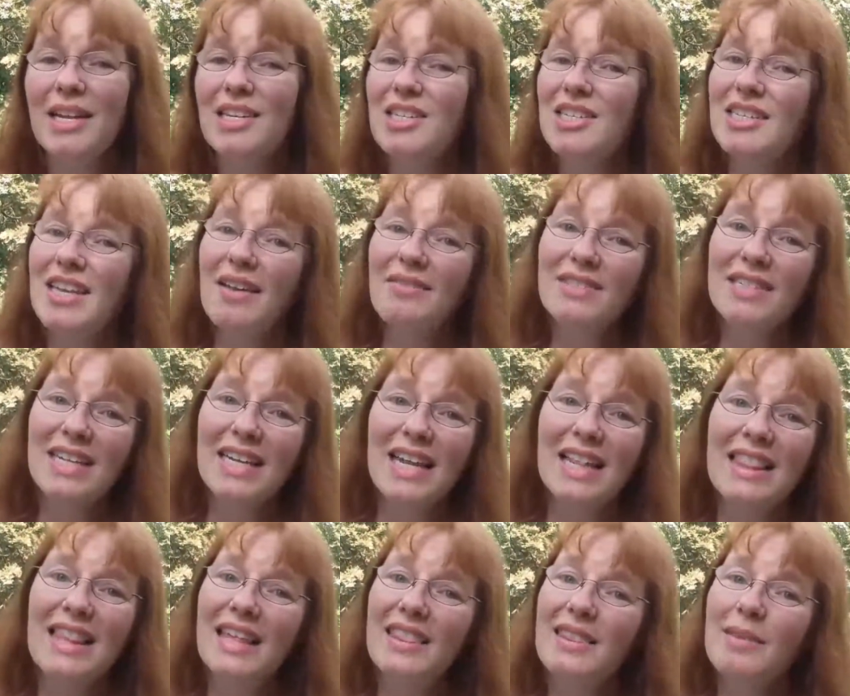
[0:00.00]
I just have to
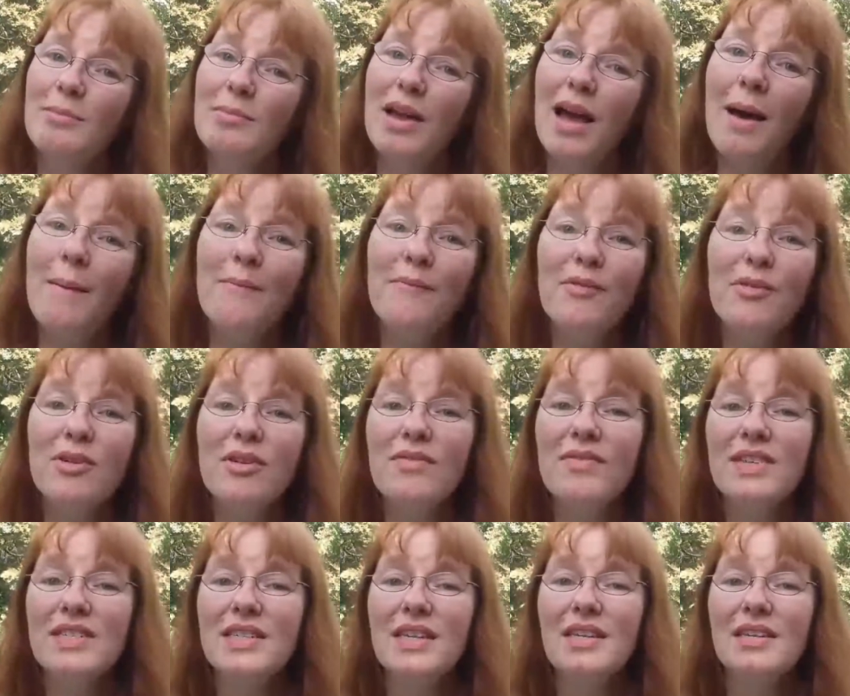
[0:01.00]
let them come for a
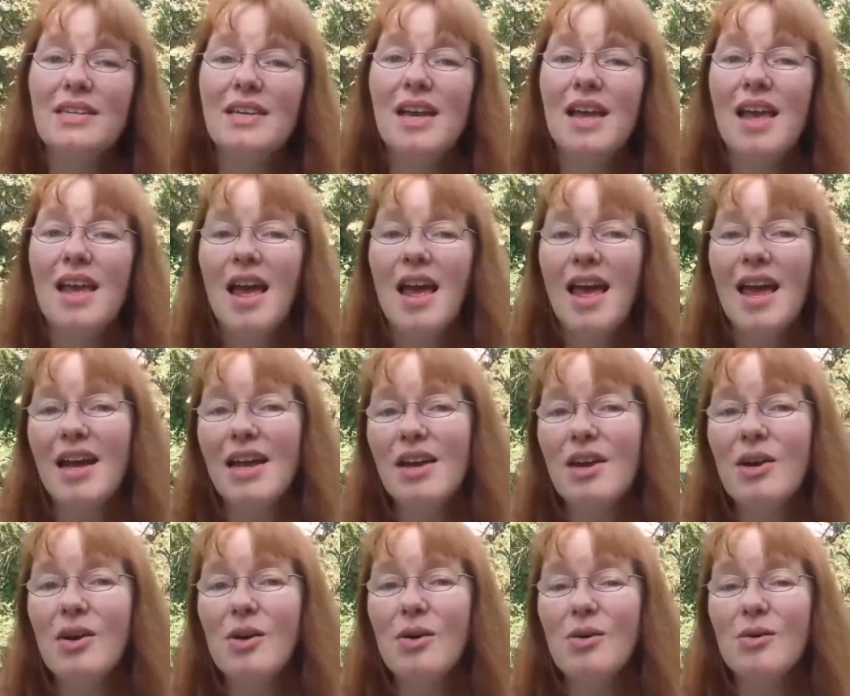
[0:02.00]
visit and
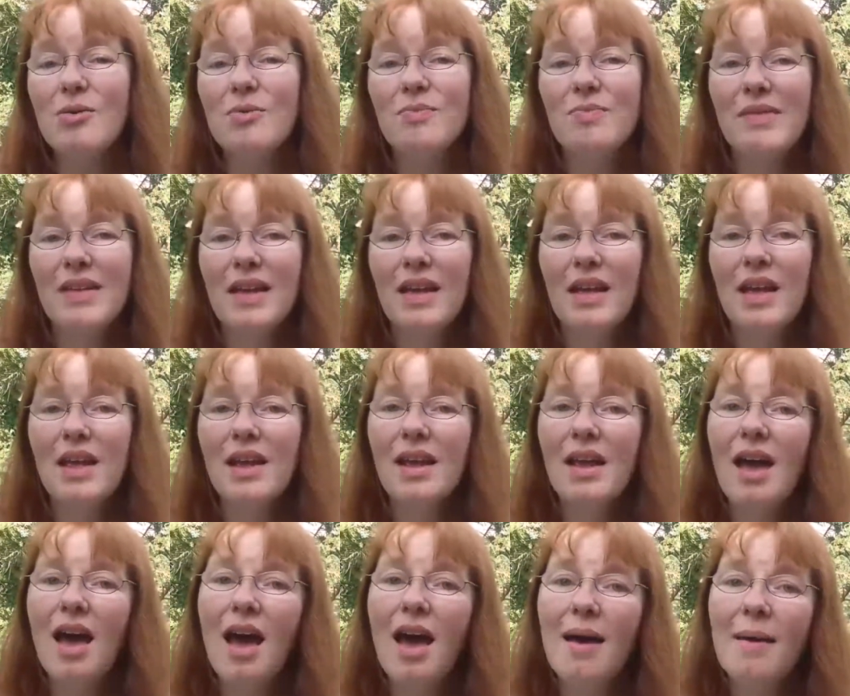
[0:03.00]
go,
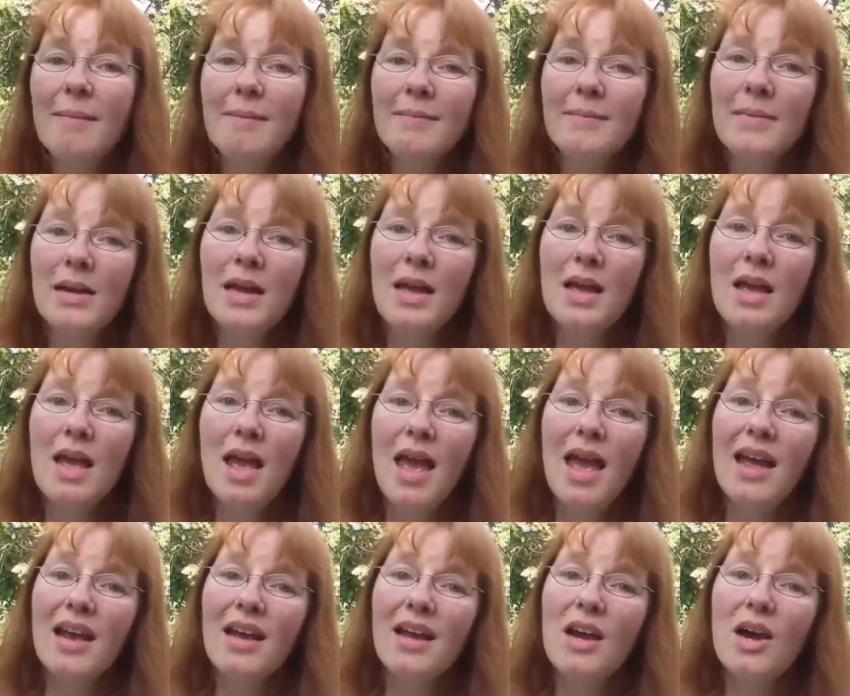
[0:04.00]
and come
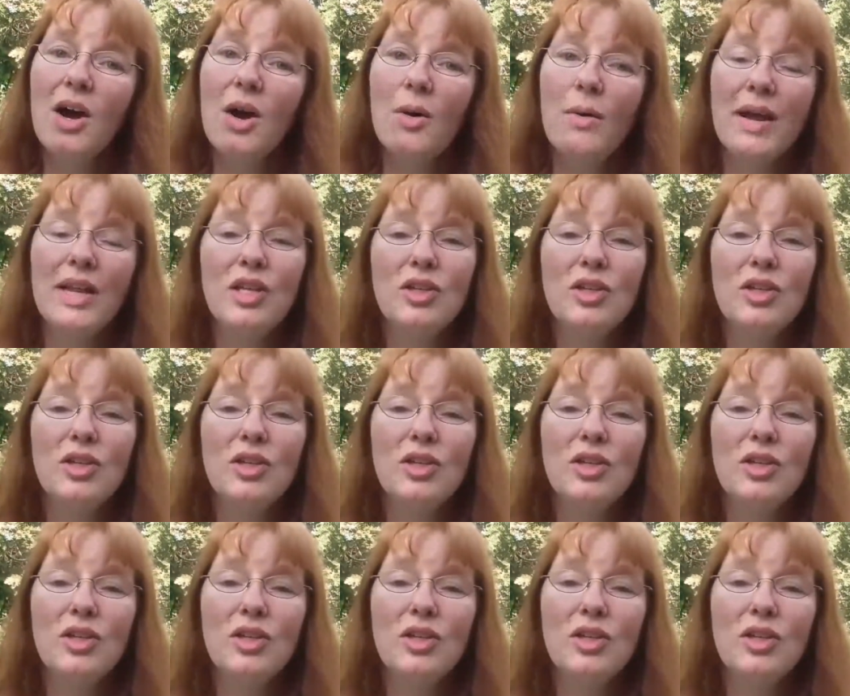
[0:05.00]
and go.